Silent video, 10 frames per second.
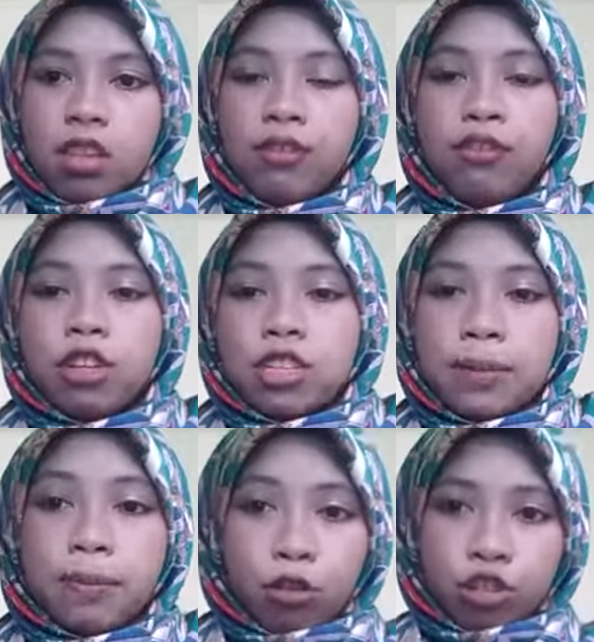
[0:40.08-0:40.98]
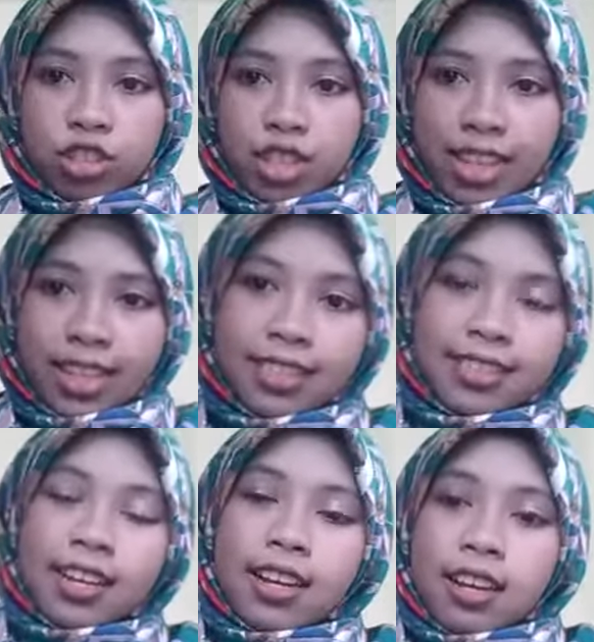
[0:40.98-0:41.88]
The first approach
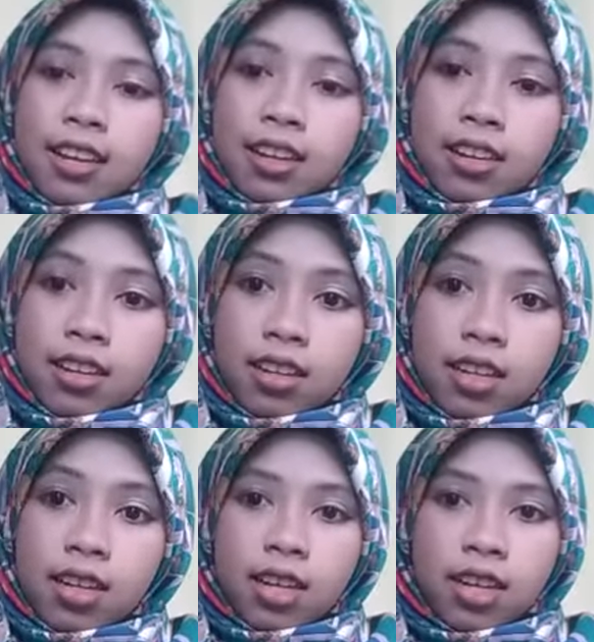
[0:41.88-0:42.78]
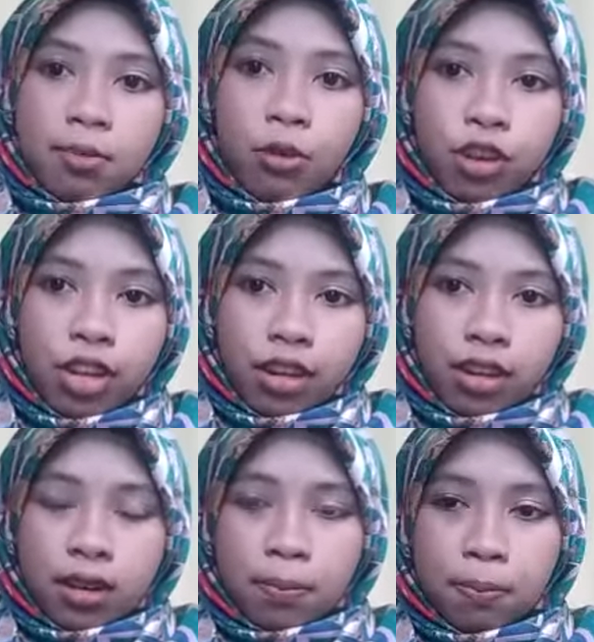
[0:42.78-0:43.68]
is a
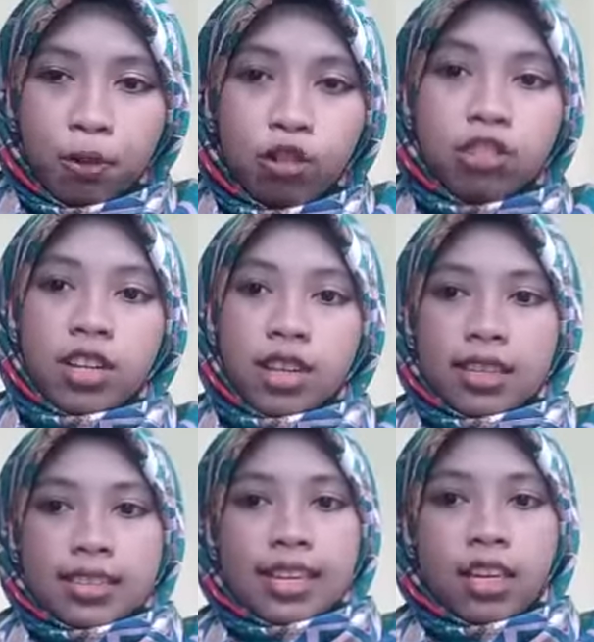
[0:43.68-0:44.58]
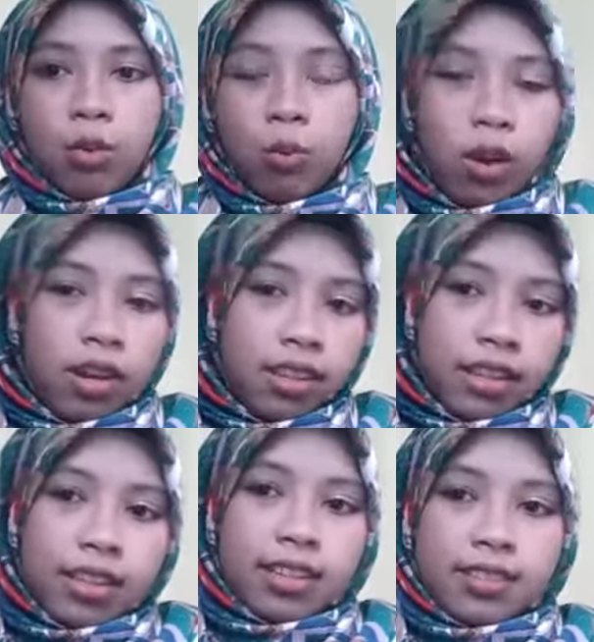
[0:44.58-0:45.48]
modern approach, and the second one
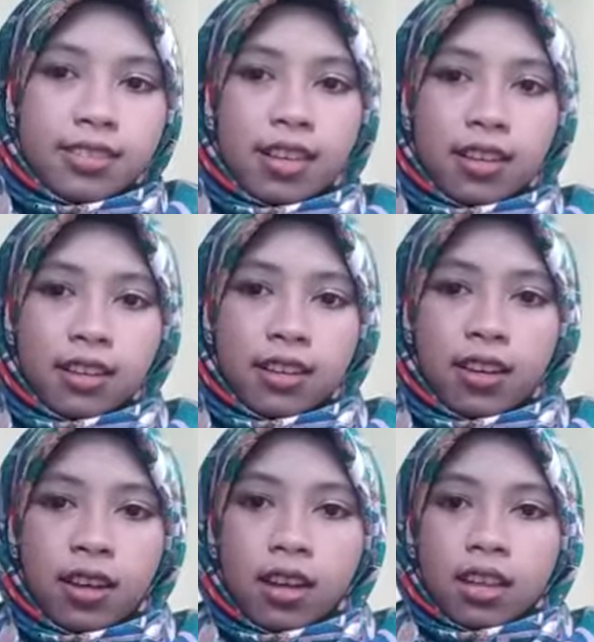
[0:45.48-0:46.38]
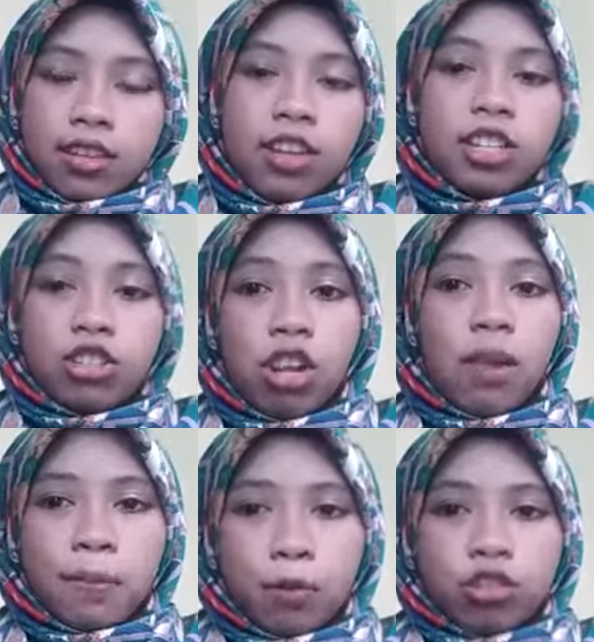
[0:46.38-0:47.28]
is the traditional
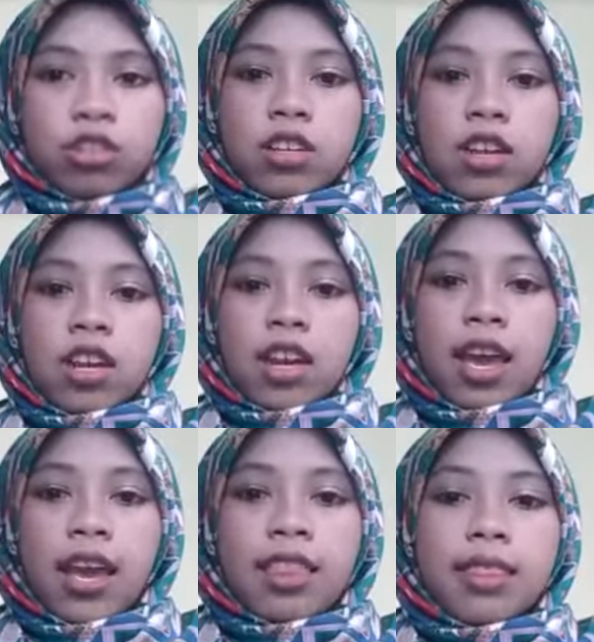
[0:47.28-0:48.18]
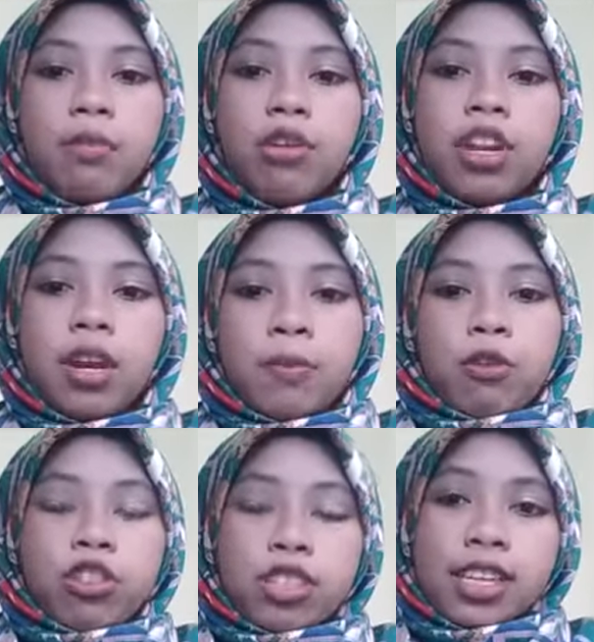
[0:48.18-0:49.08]
approach. And the modern
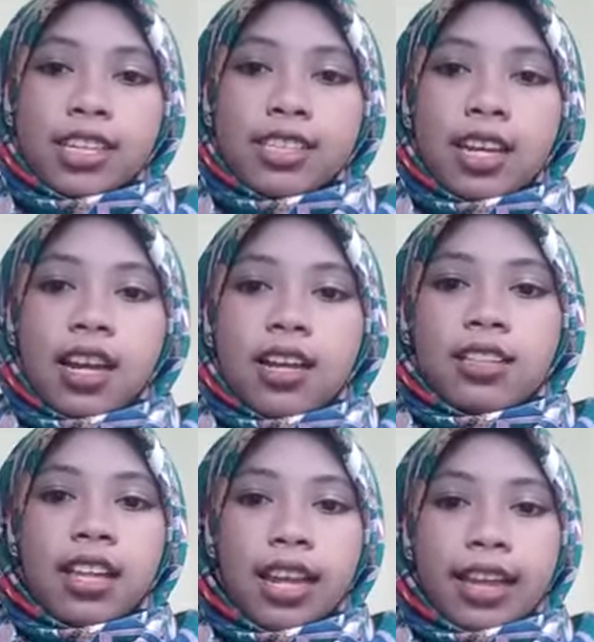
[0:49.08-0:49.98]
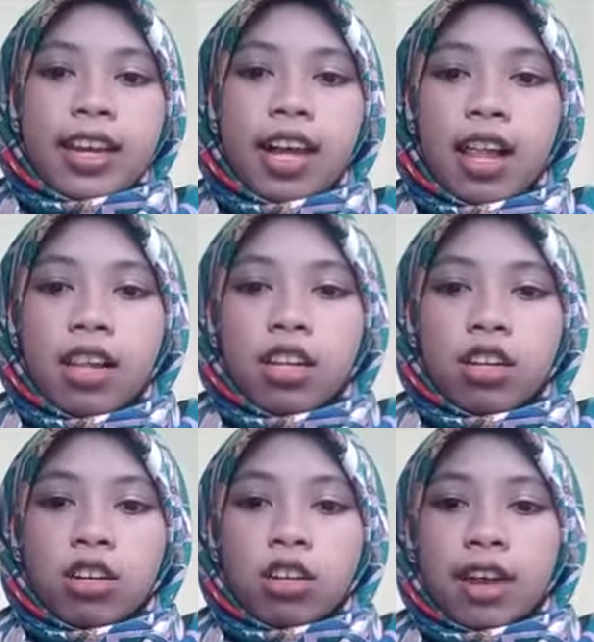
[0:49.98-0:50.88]
approach is the legal
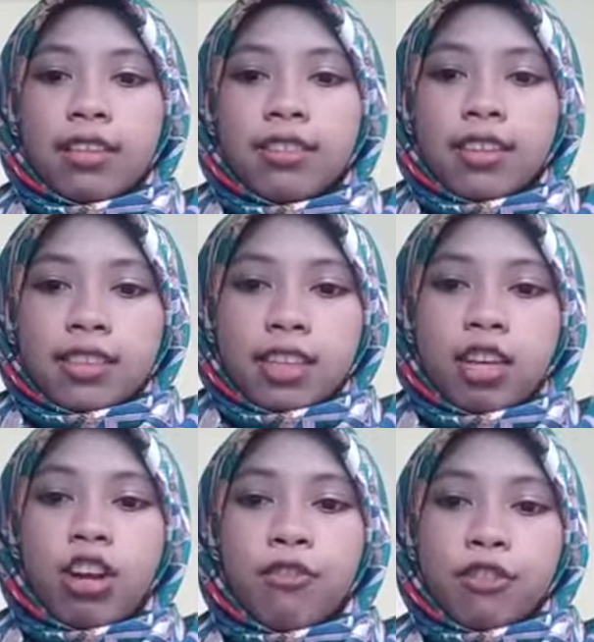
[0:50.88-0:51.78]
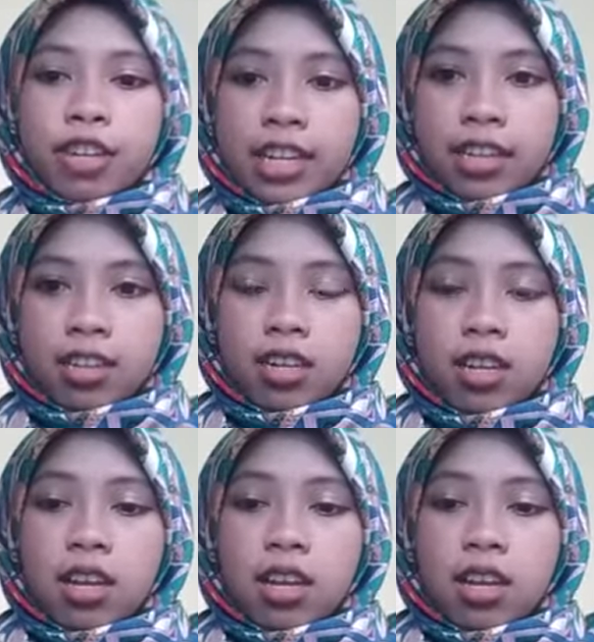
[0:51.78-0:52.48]
entity governing